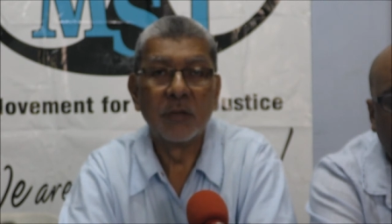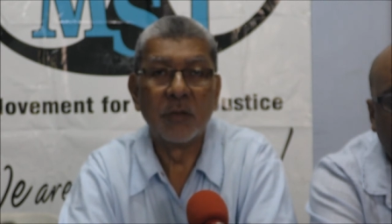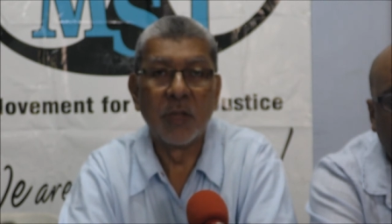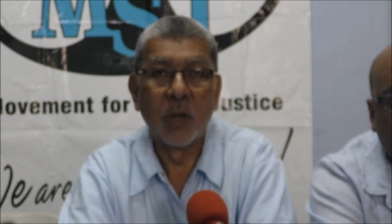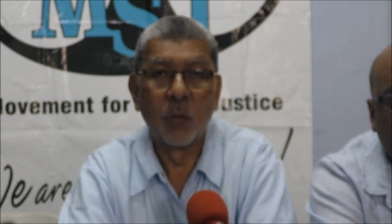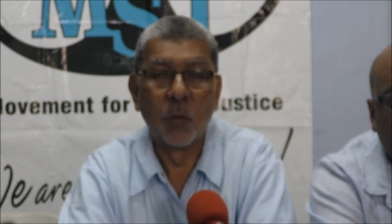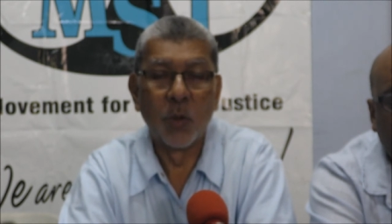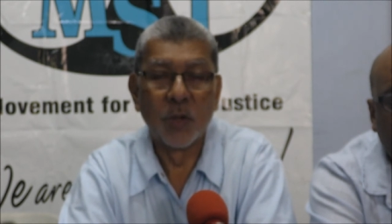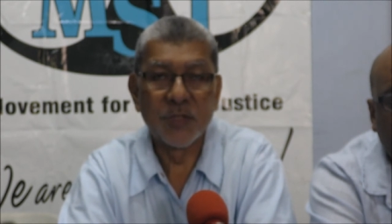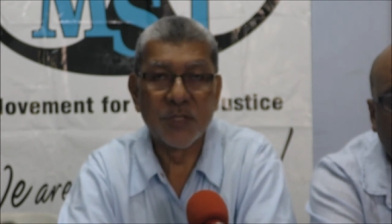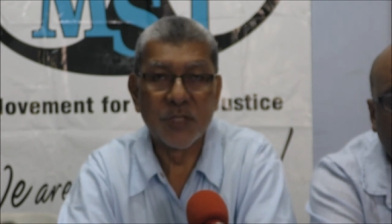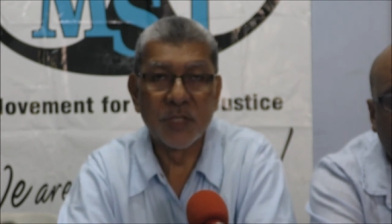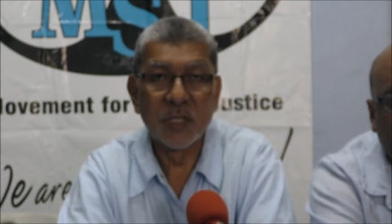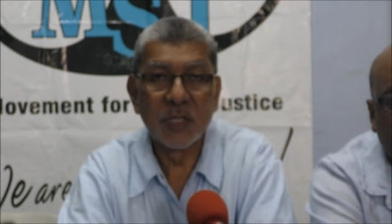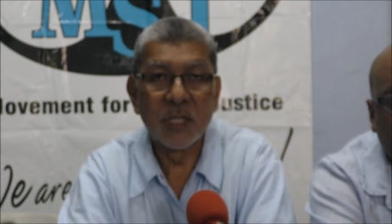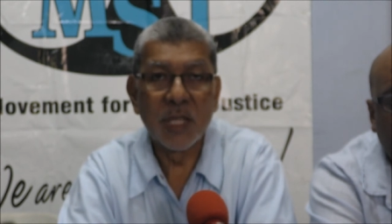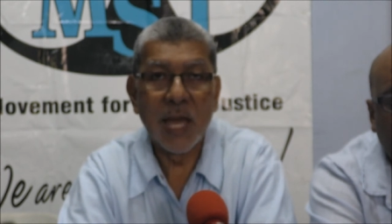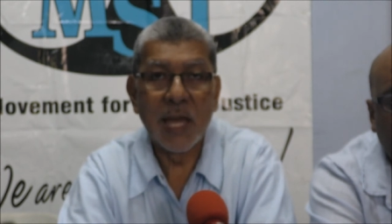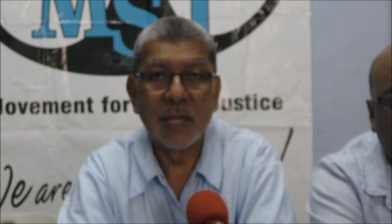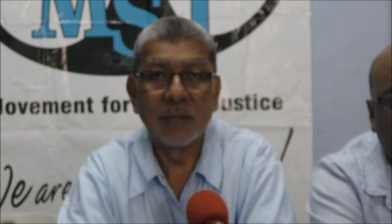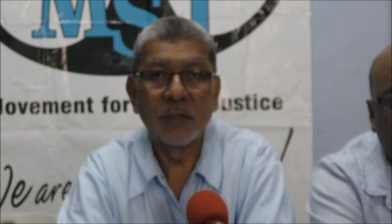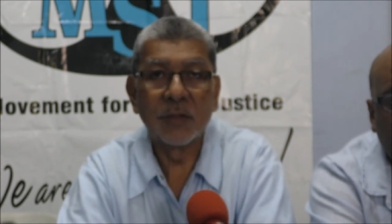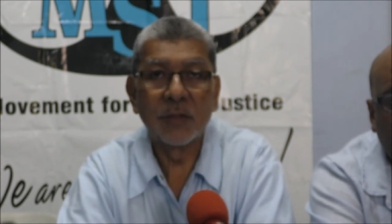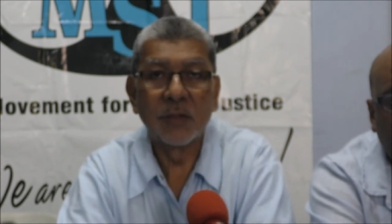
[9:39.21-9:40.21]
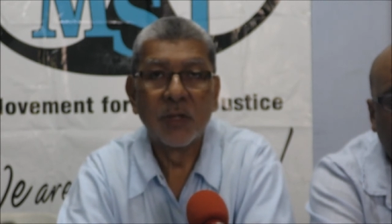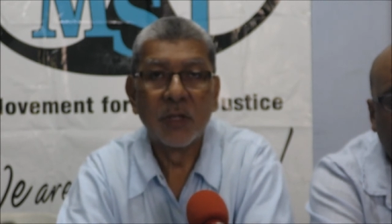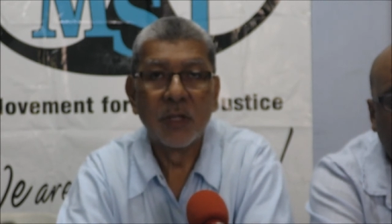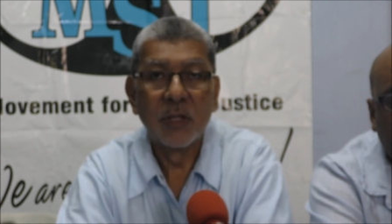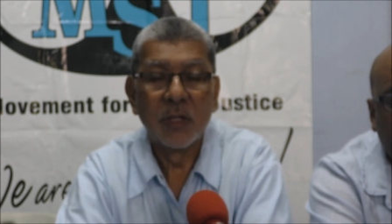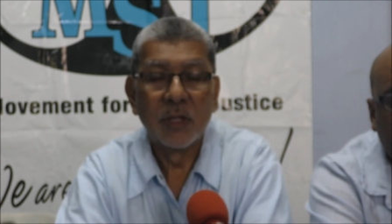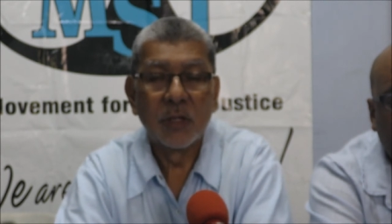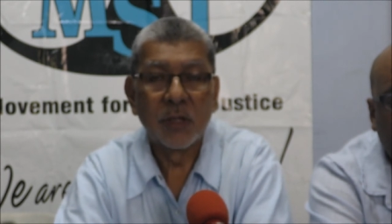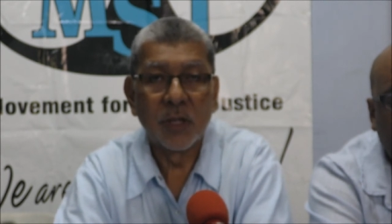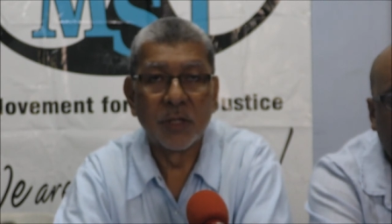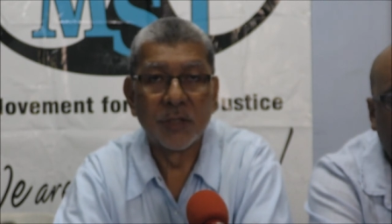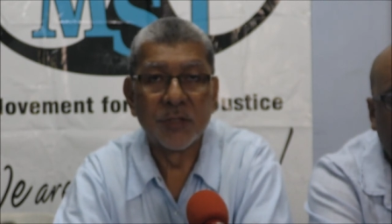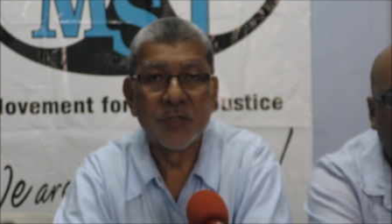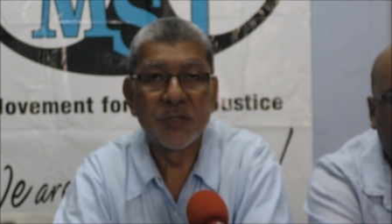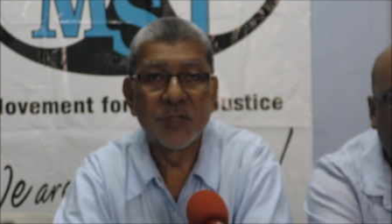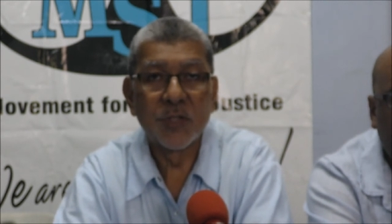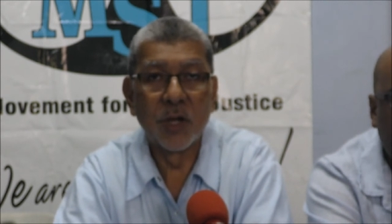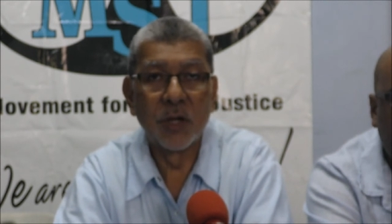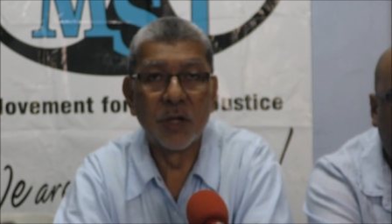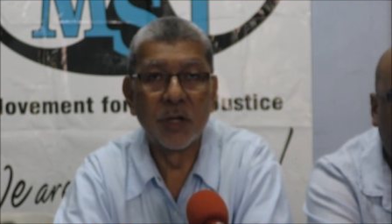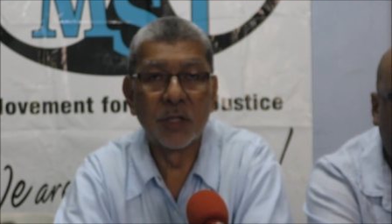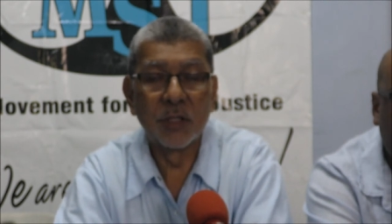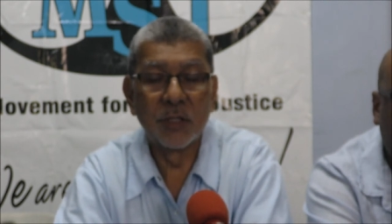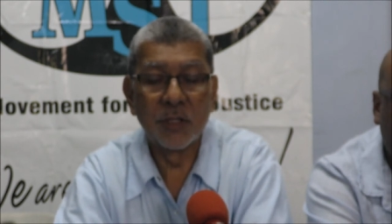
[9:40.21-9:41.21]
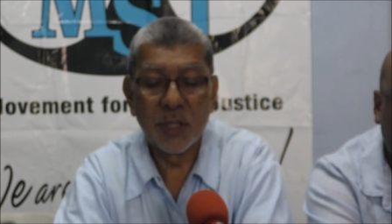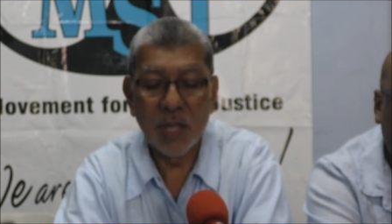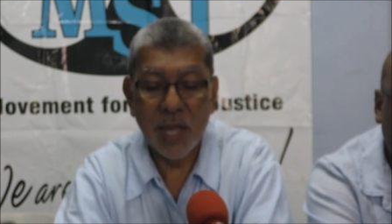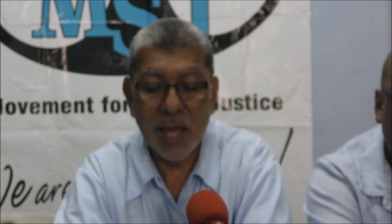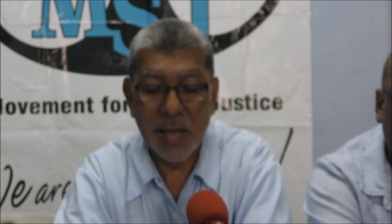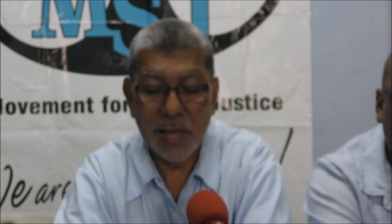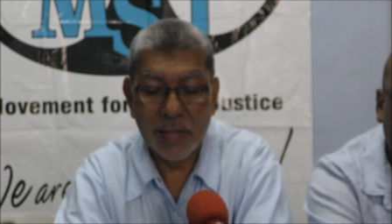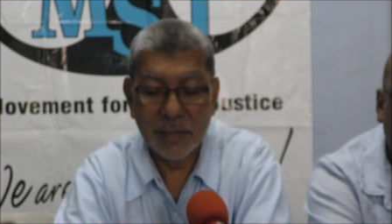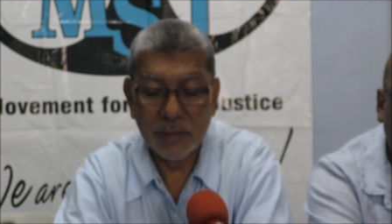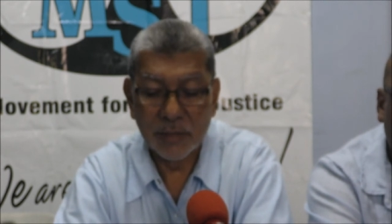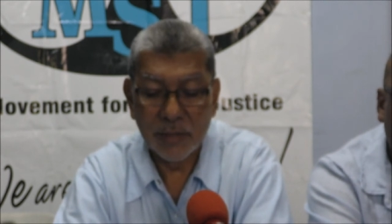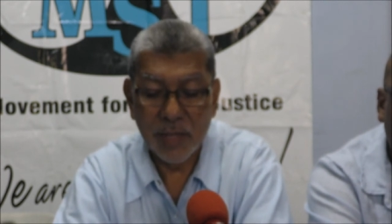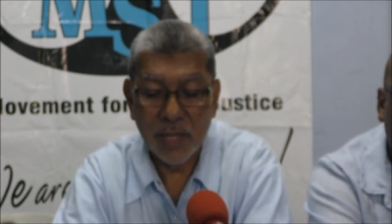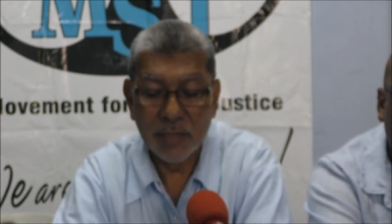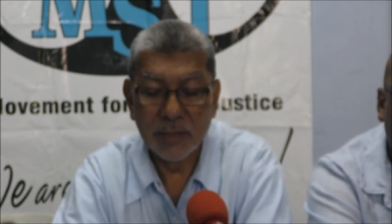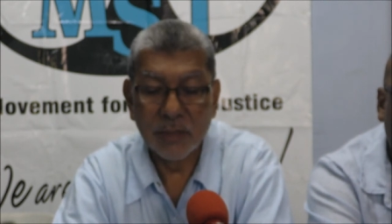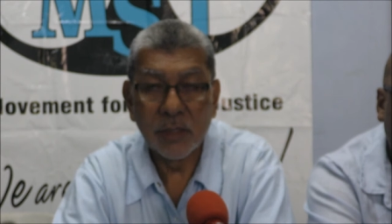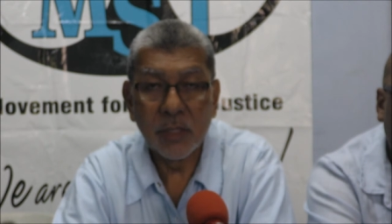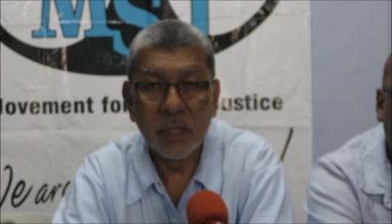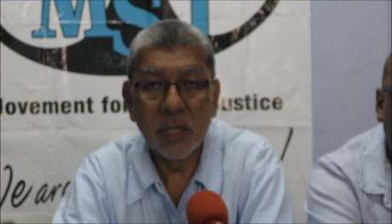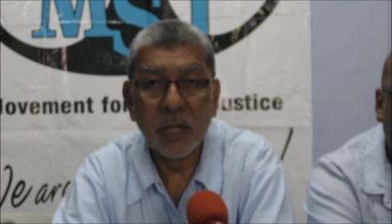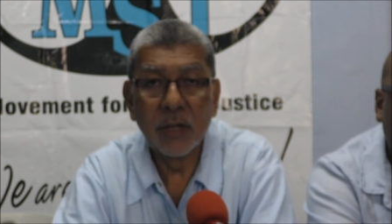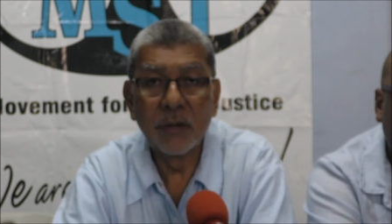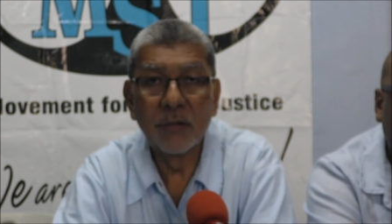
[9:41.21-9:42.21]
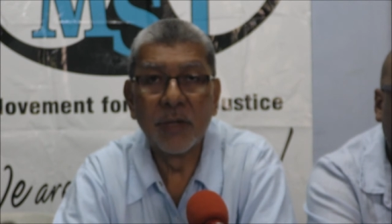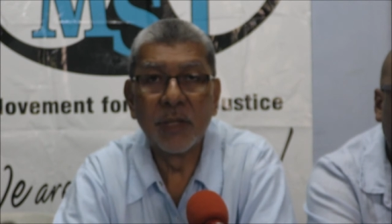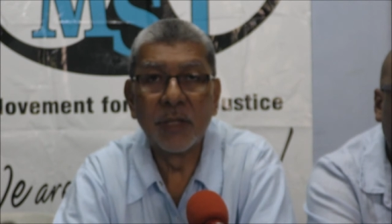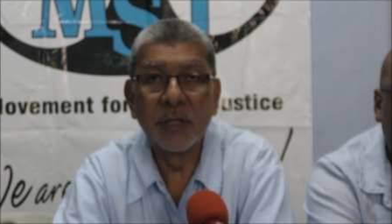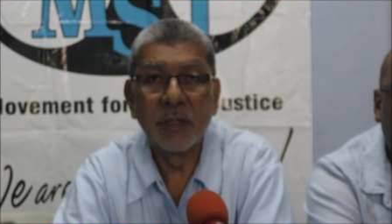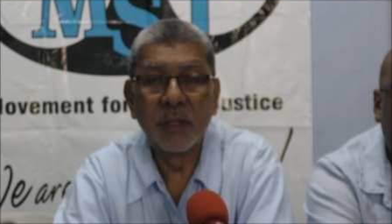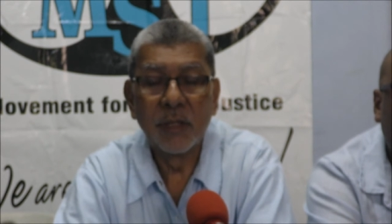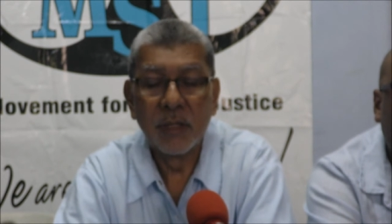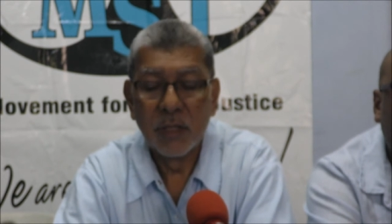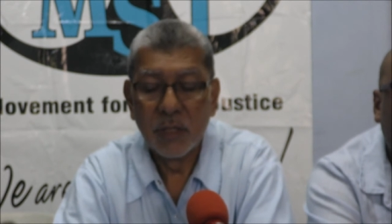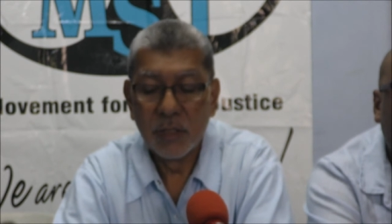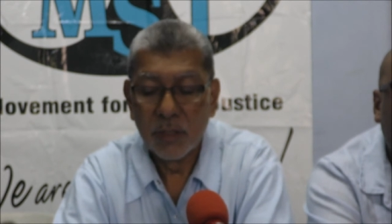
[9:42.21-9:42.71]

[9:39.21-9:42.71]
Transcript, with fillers: there wasn't that concern and, and caring,